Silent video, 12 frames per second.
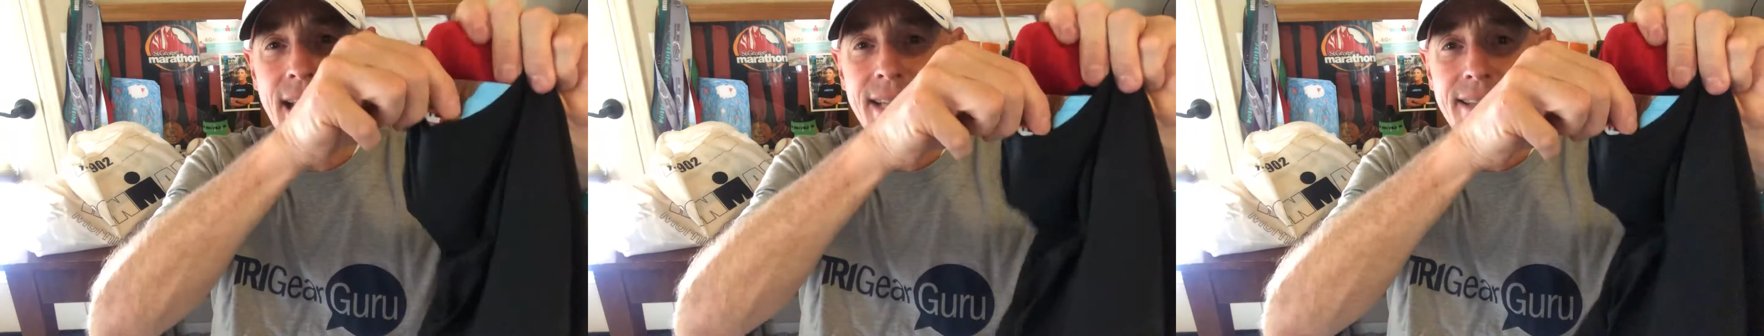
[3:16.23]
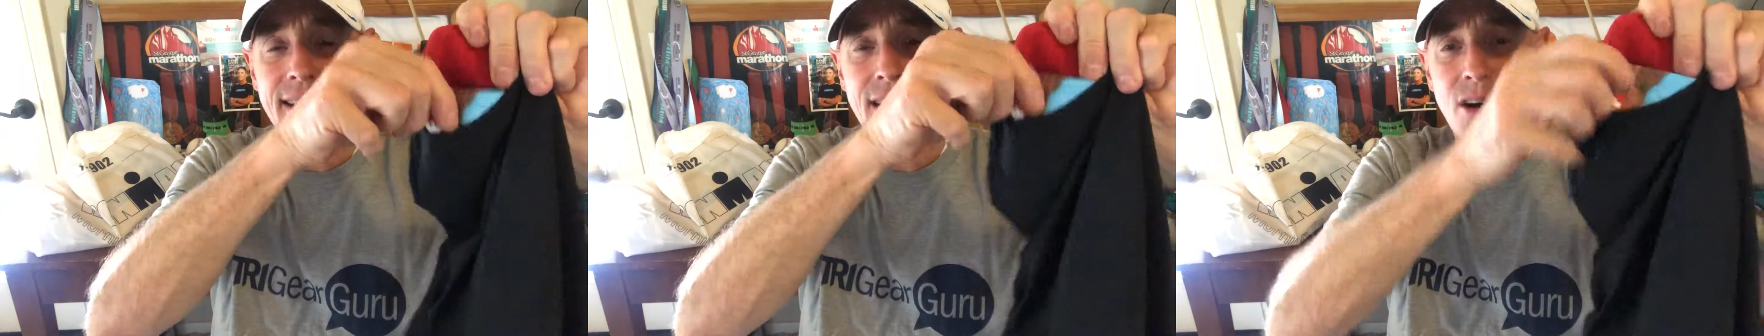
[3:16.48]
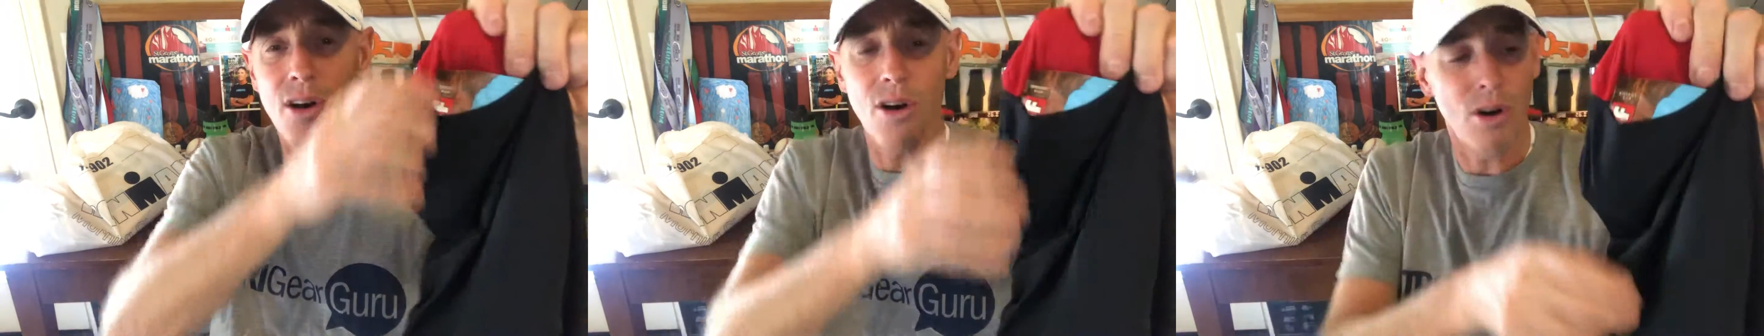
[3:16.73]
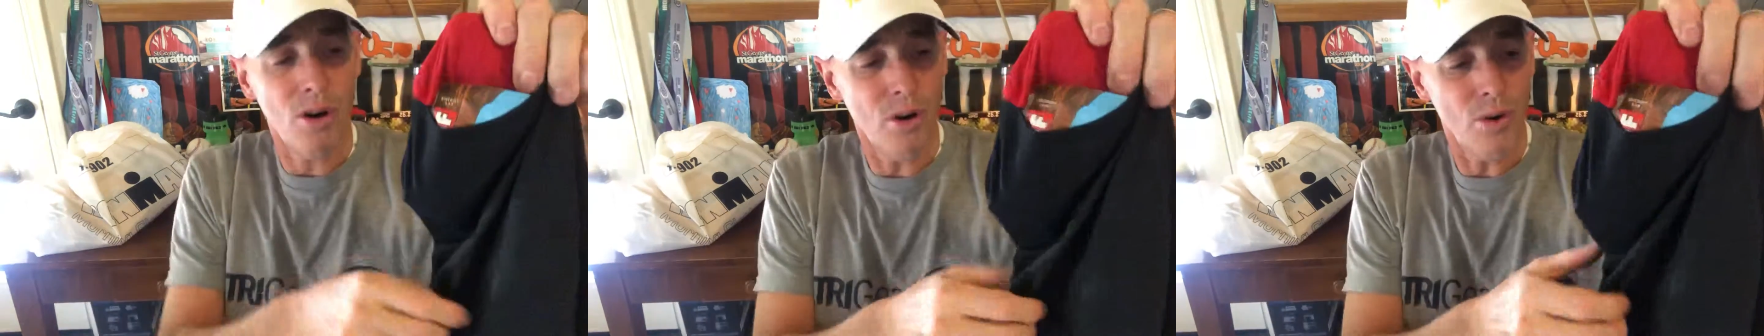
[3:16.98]
not a
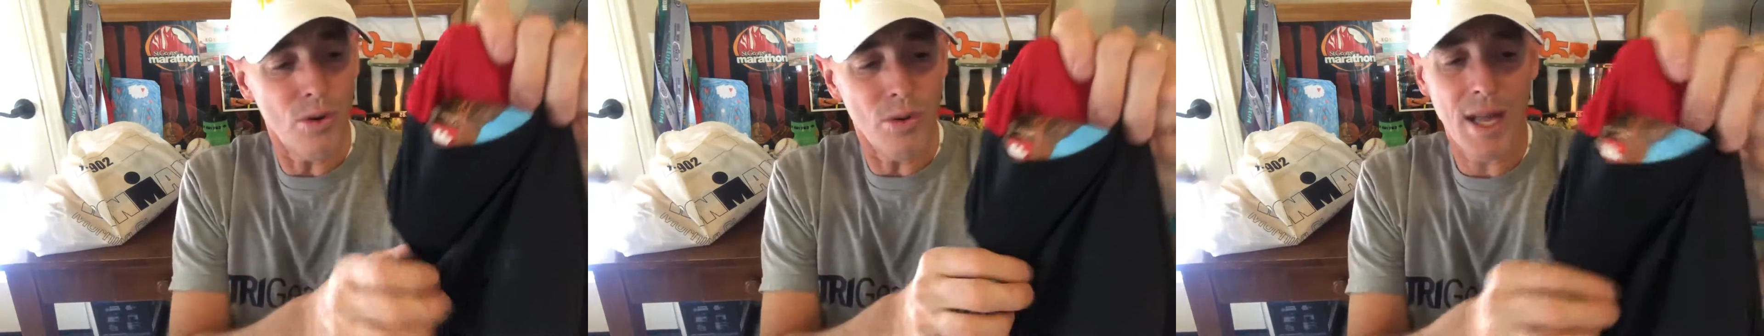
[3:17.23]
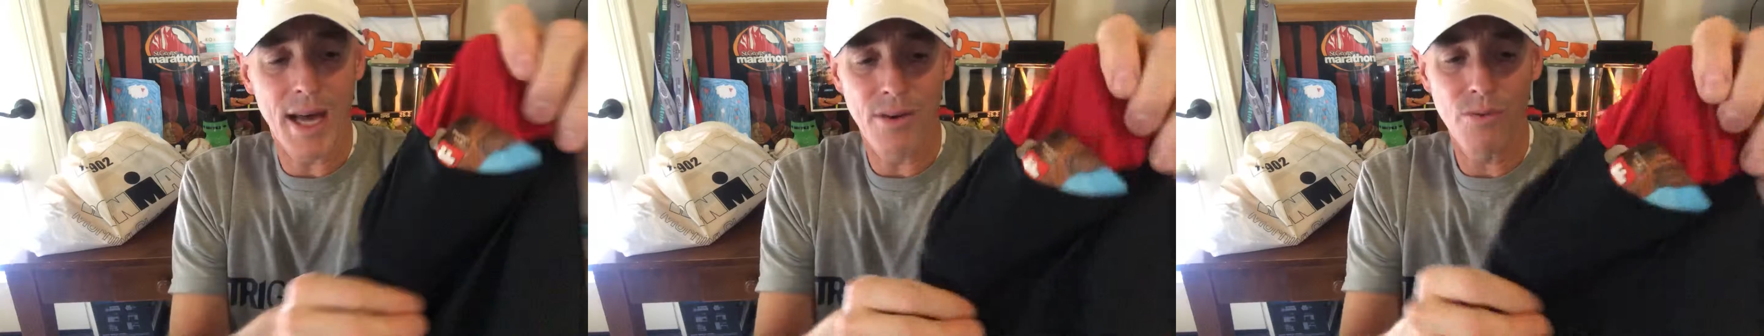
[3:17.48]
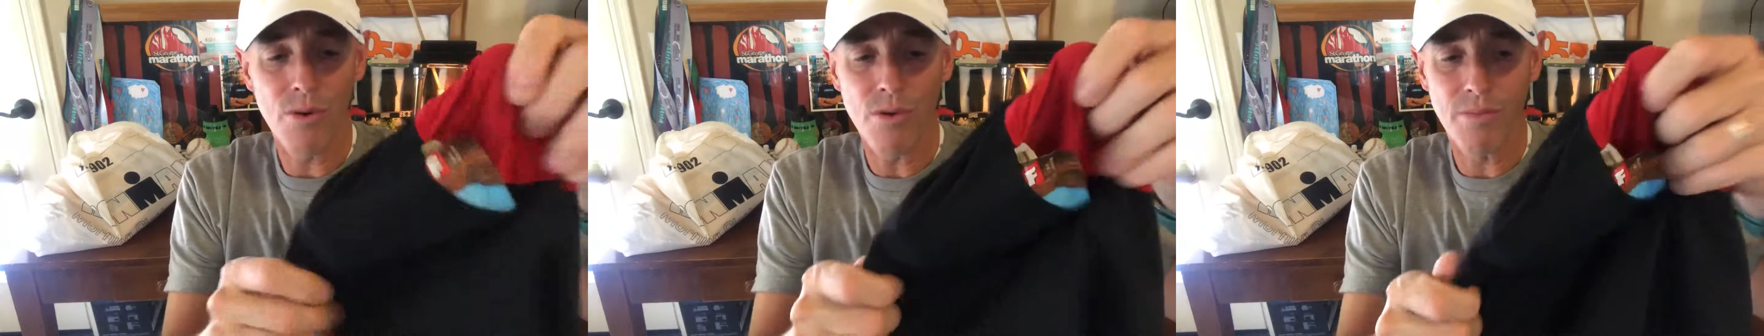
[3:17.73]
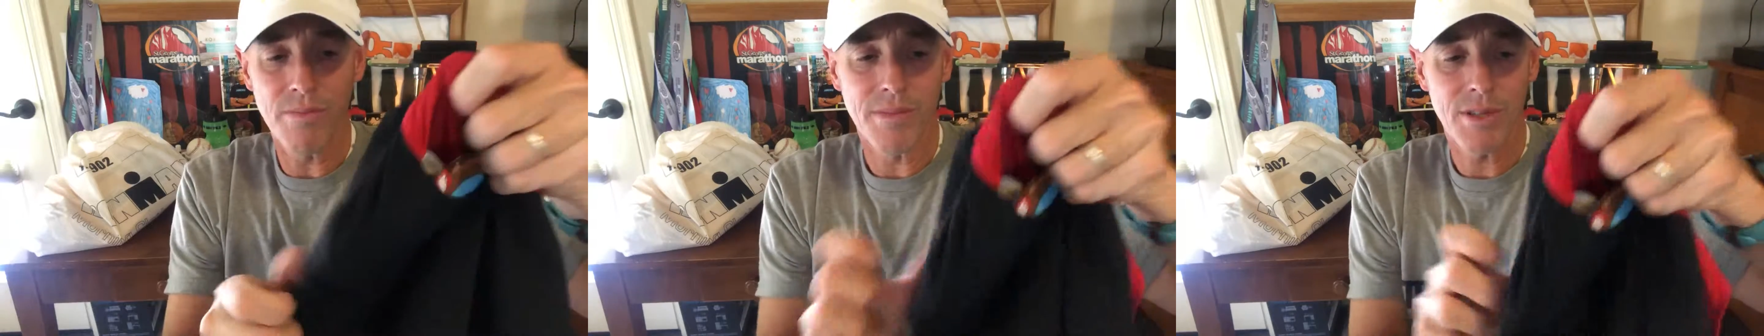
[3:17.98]
whole lot of room.